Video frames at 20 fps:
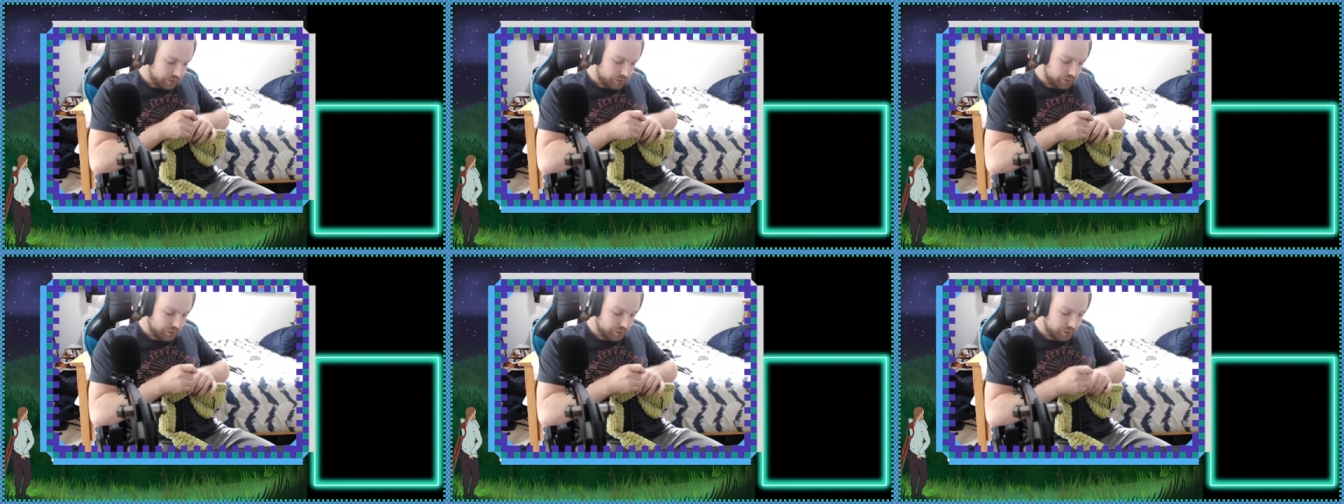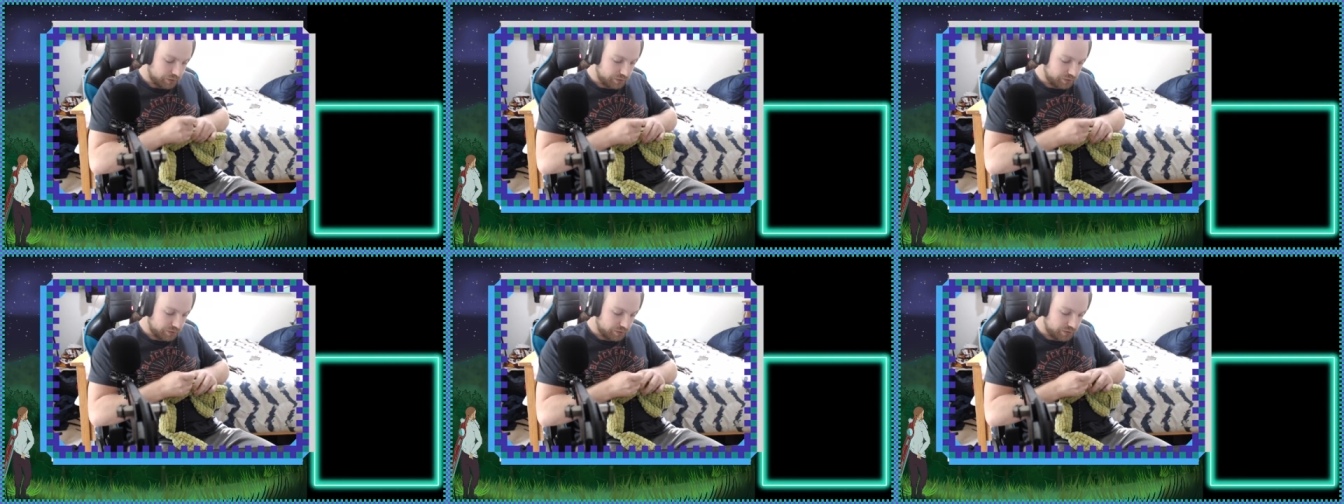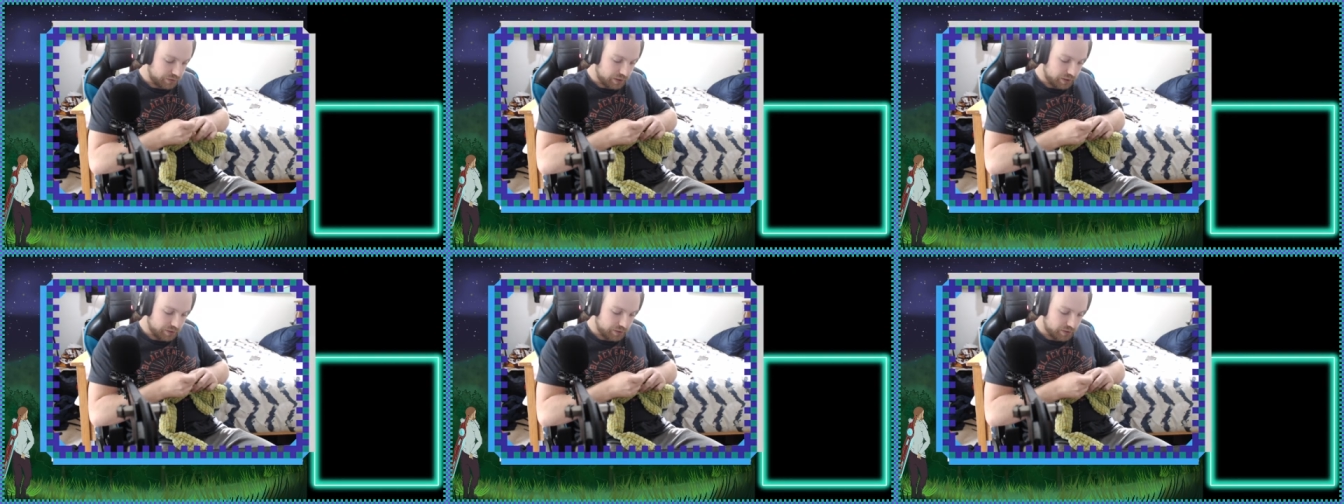holding the
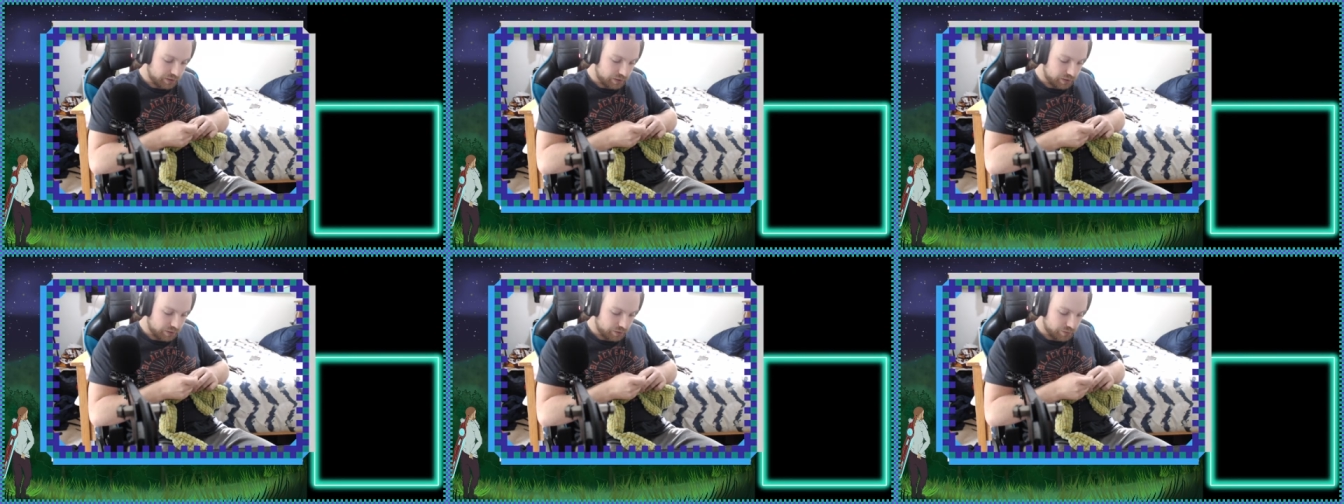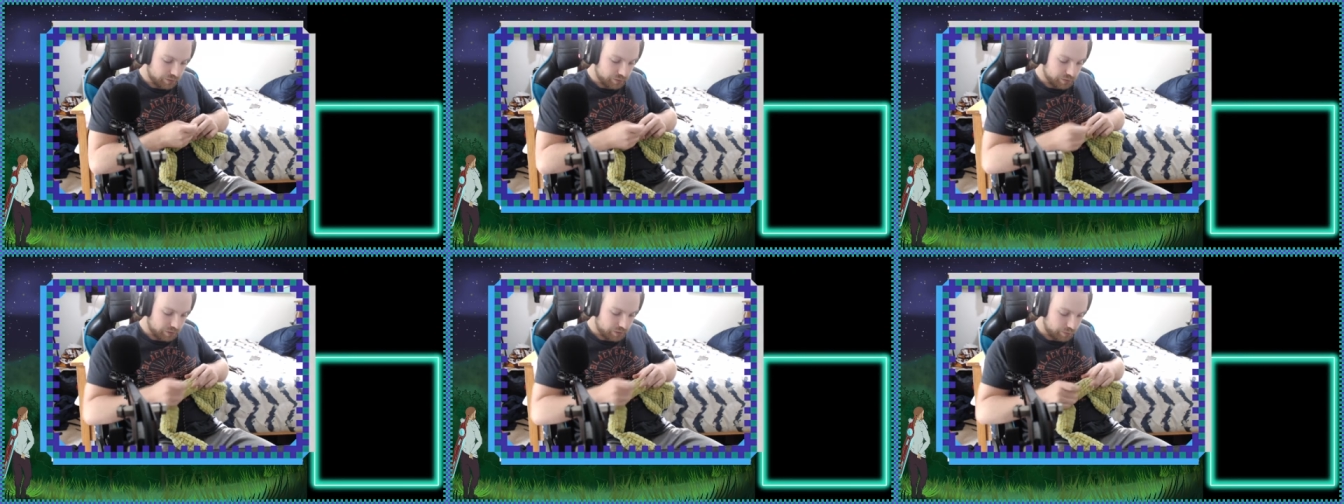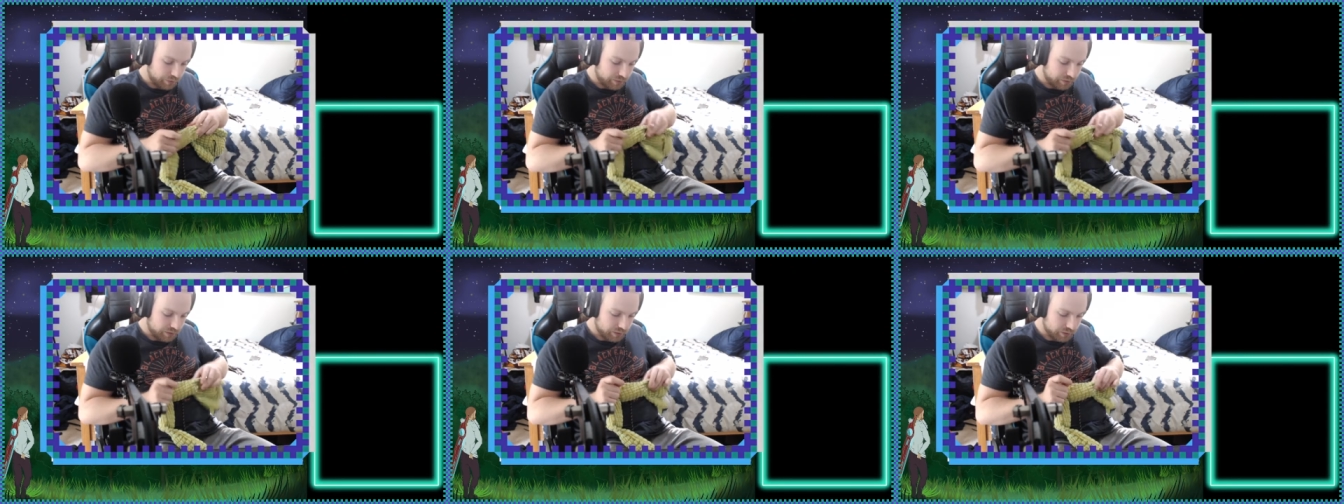snake together has
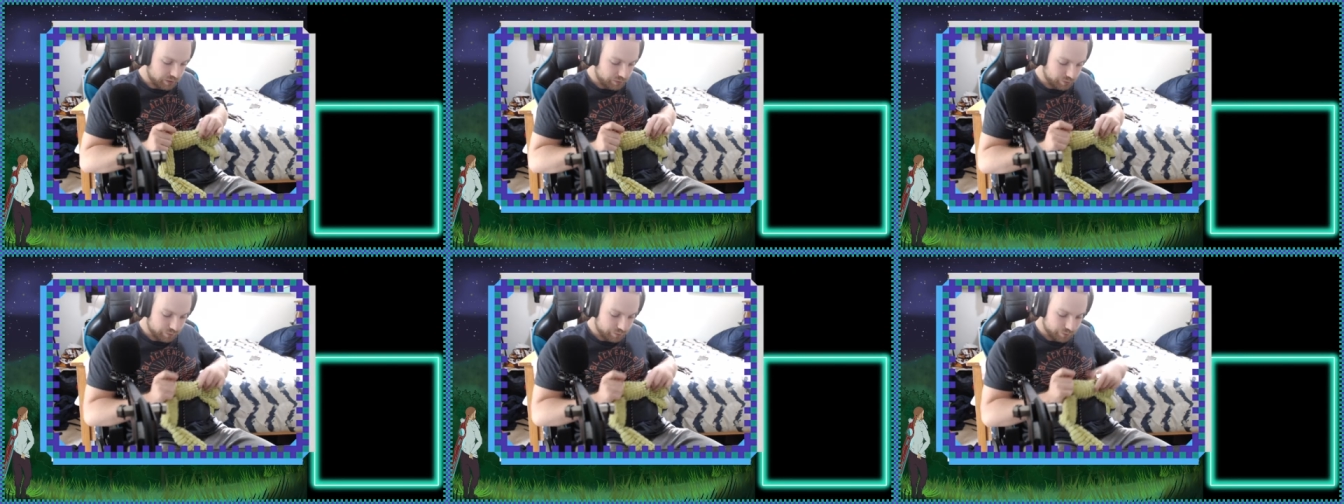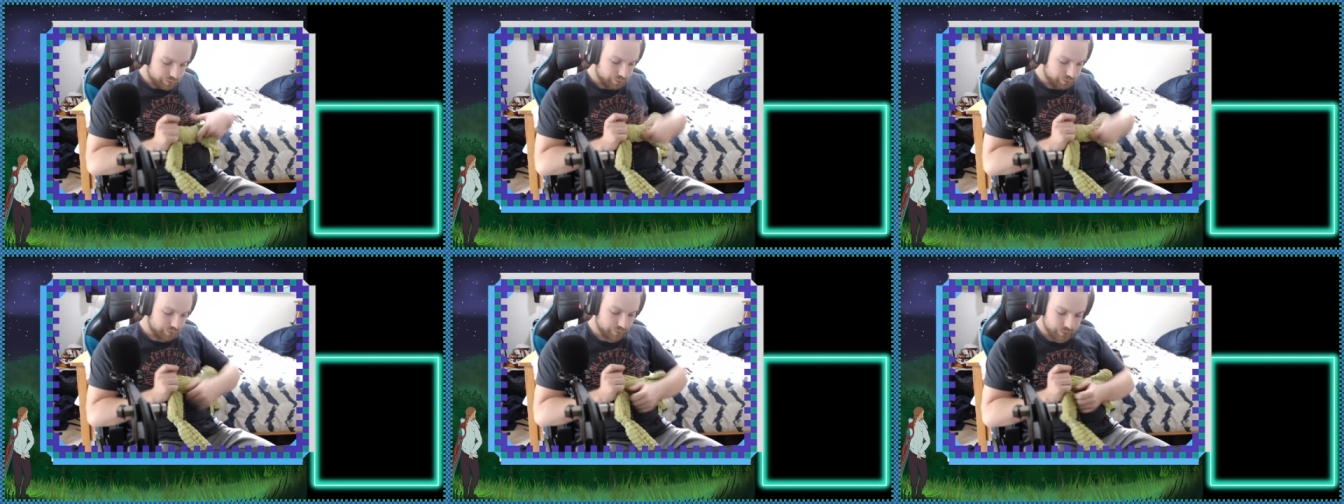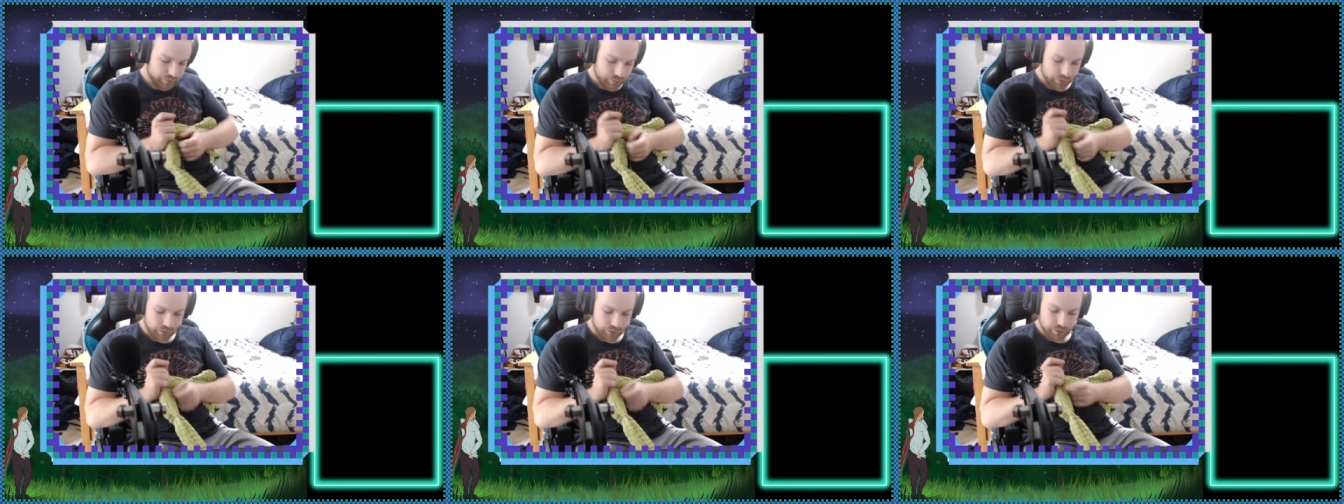come undone,
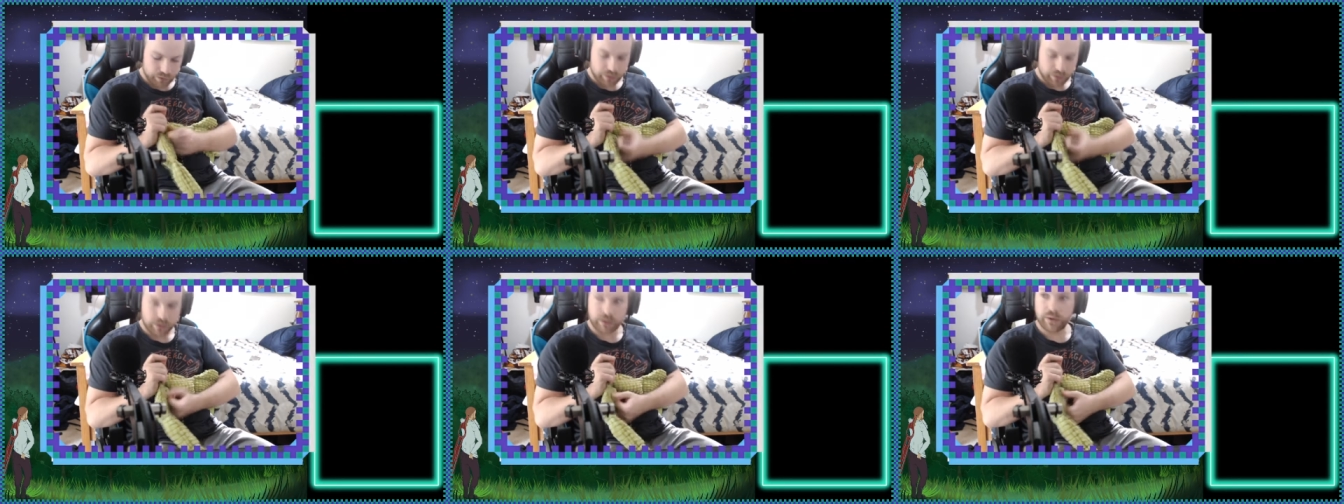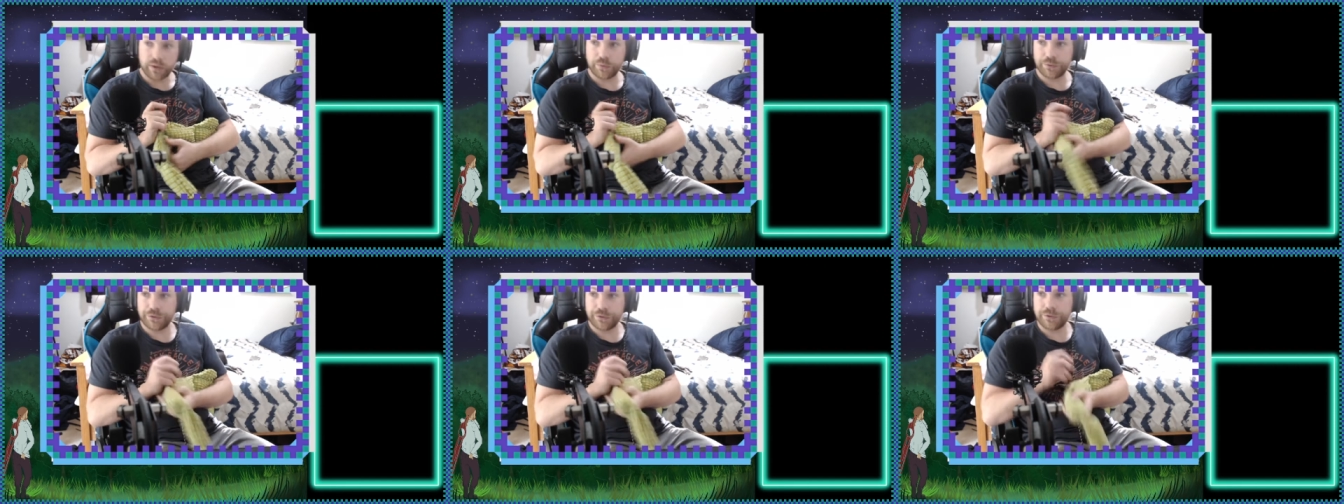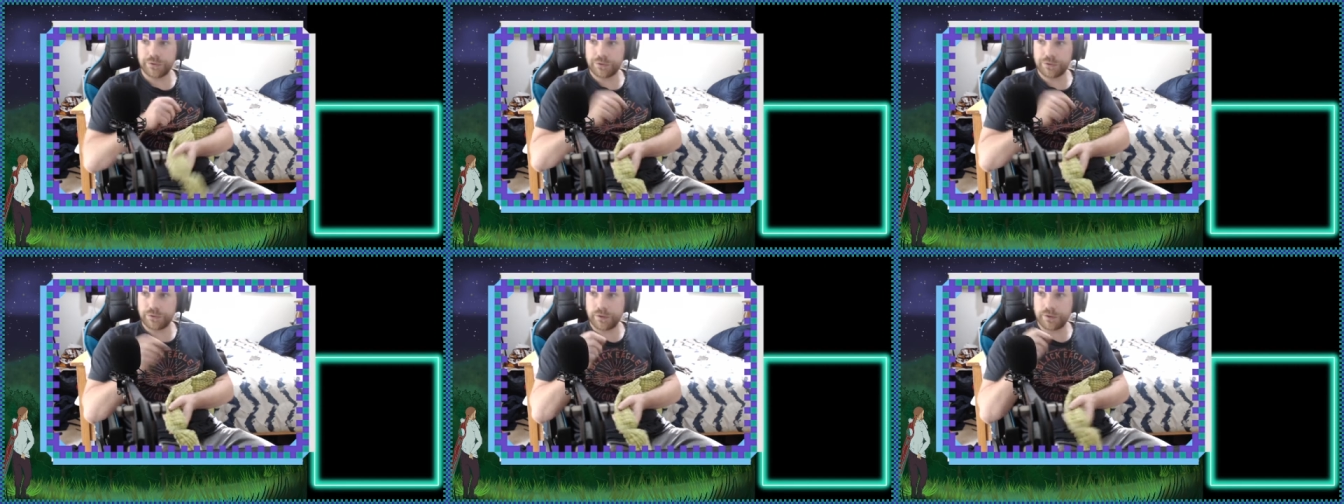which
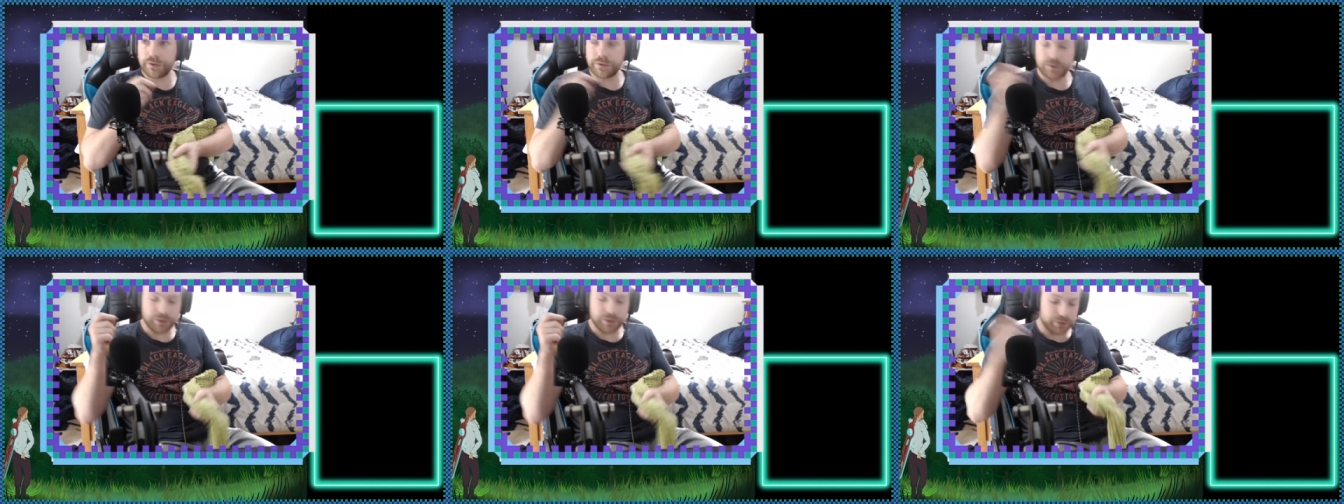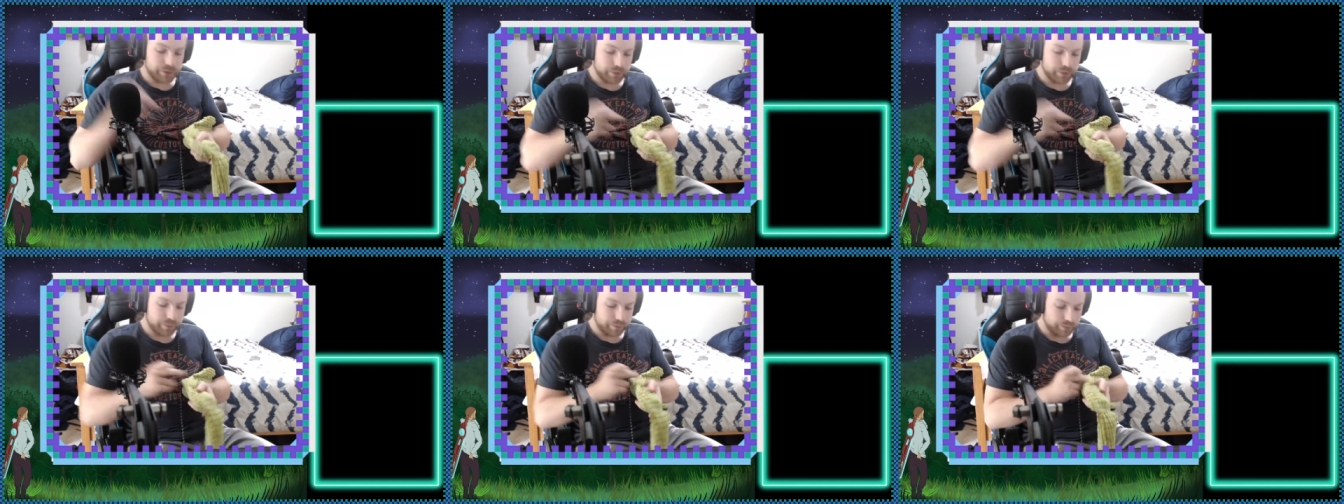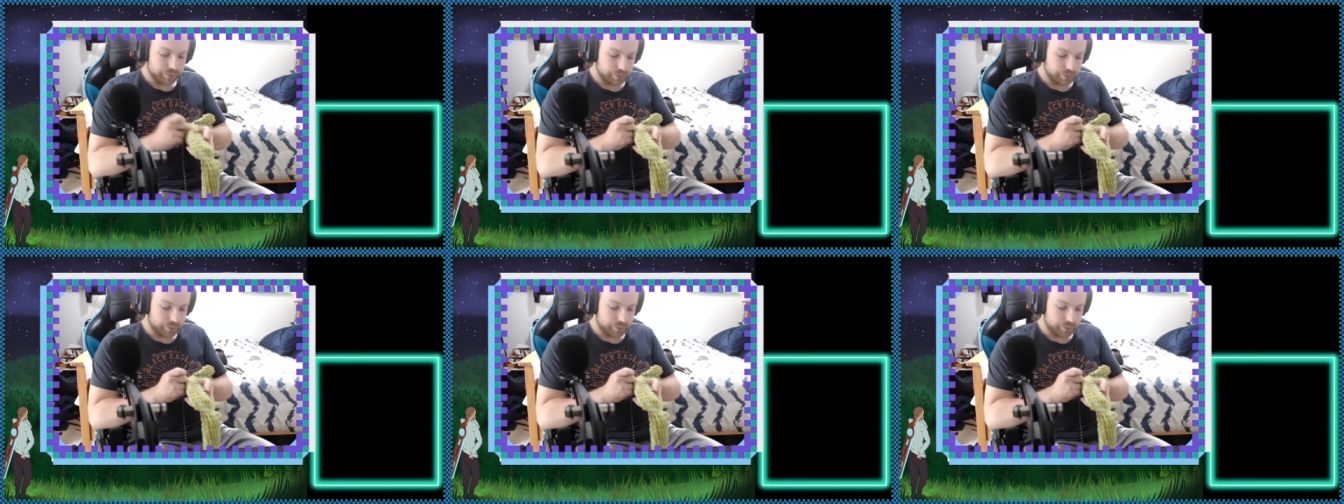is a straight stitch,